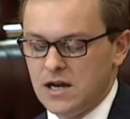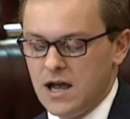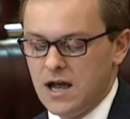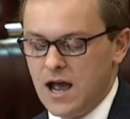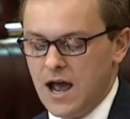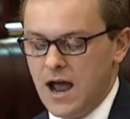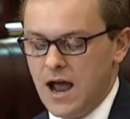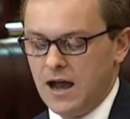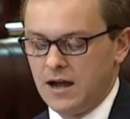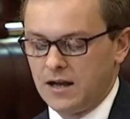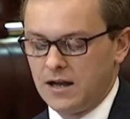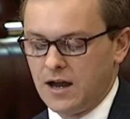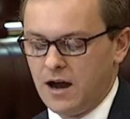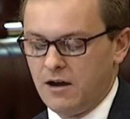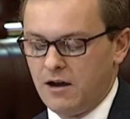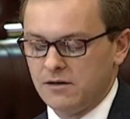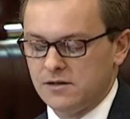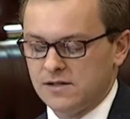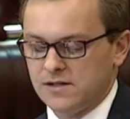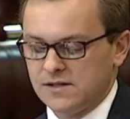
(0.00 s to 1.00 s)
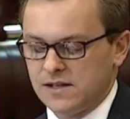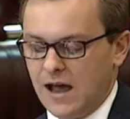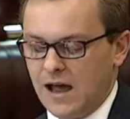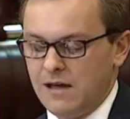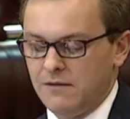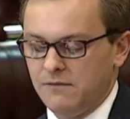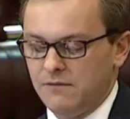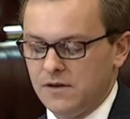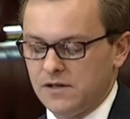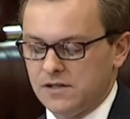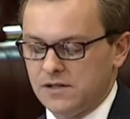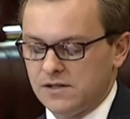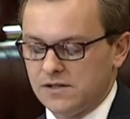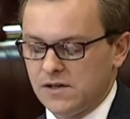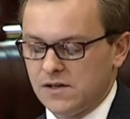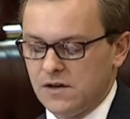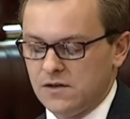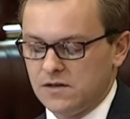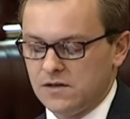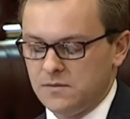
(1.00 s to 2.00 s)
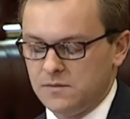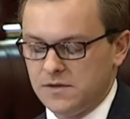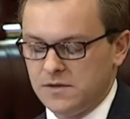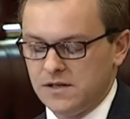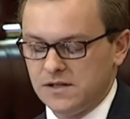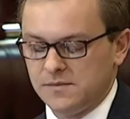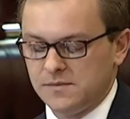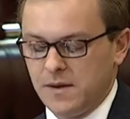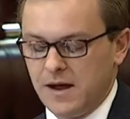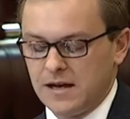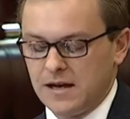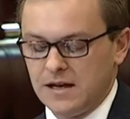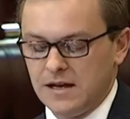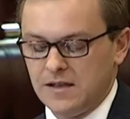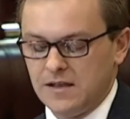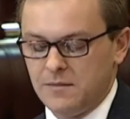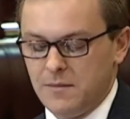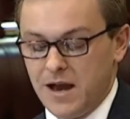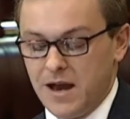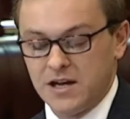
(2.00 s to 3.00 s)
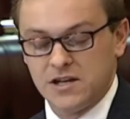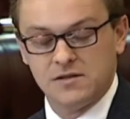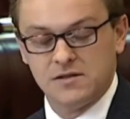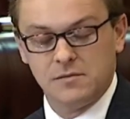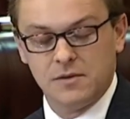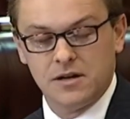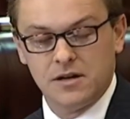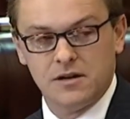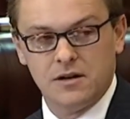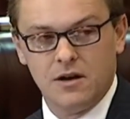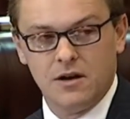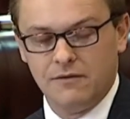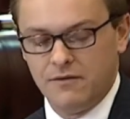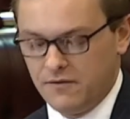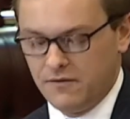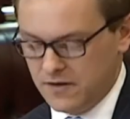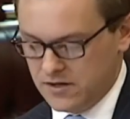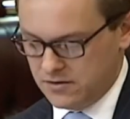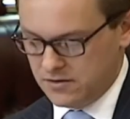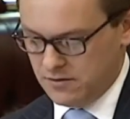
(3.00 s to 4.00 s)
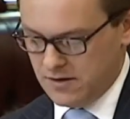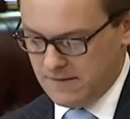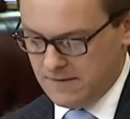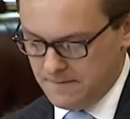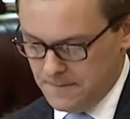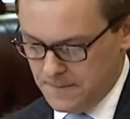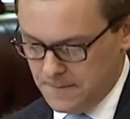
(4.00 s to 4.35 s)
uh, and encourages game fishers to participate in the management of the fishery.